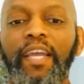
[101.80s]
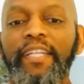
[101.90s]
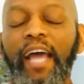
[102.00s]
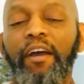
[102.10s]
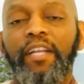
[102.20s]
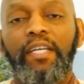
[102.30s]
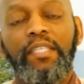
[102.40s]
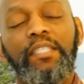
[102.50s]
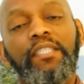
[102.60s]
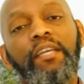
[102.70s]
Now, in our
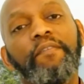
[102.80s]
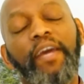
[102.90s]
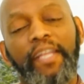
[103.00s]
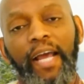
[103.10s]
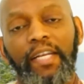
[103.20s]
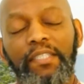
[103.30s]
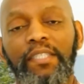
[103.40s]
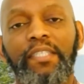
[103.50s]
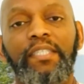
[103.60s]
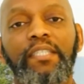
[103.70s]
sensitivity
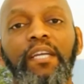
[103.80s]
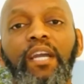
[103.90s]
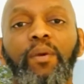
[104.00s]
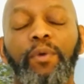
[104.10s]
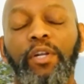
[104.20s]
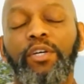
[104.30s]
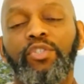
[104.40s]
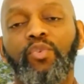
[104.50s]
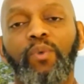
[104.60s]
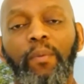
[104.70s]
analyses, we're only going to
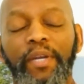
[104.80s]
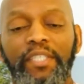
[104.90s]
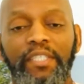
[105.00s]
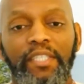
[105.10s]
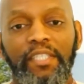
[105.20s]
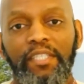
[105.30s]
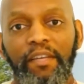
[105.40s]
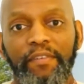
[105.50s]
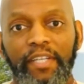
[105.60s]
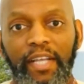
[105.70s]
do one-way
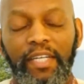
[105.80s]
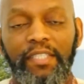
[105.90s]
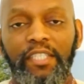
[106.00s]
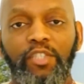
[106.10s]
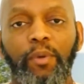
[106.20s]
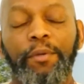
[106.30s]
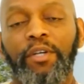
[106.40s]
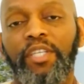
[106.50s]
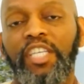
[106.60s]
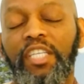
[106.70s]
sensitivity analyses, where we're going
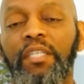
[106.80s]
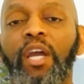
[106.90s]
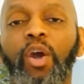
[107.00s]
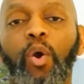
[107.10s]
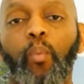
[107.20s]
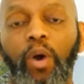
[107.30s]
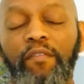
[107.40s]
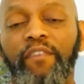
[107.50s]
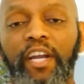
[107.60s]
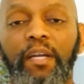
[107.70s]
to keep one
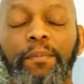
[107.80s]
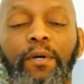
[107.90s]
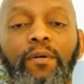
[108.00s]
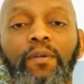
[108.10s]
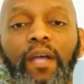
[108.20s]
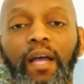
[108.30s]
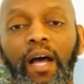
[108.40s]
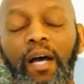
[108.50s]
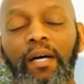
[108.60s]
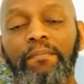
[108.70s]
variable
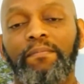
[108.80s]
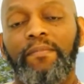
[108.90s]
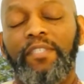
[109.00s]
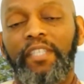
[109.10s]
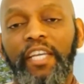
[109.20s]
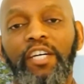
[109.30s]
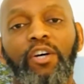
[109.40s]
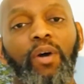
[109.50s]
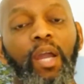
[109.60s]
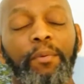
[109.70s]

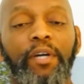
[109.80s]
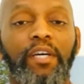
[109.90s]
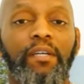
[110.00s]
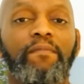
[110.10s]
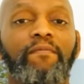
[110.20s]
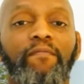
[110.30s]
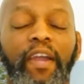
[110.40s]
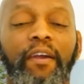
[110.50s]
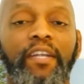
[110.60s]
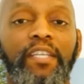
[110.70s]
still, and we're going to
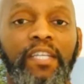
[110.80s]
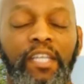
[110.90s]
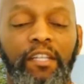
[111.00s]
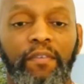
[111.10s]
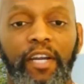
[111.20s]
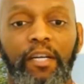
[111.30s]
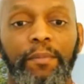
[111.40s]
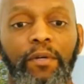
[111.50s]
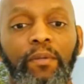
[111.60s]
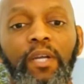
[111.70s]
vary another
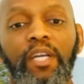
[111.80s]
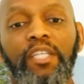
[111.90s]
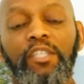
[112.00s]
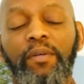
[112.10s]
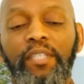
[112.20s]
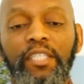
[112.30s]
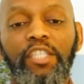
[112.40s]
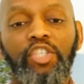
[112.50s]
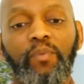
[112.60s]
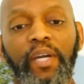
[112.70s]
variable. And so in this
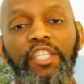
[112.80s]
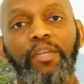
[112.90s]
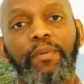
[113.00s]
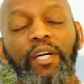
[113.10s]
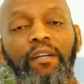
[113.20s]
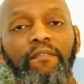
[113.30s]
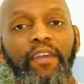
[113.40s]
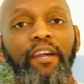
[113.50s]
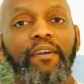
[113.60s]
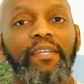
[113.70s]
situation, we're going
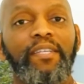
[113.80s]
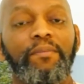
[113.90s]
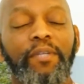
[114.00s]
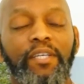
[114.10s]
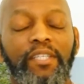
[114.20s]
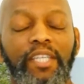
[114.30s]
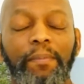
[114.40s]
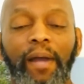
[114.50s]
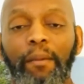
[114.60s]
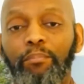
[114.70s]
to keep
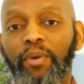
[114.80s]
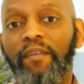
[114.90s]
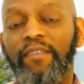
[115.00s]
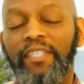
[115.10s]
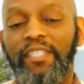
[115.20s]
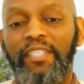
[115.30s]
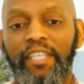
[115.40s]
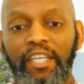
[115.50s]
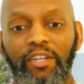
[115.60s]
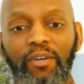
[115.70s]
our prevalence
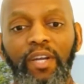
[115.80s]
still.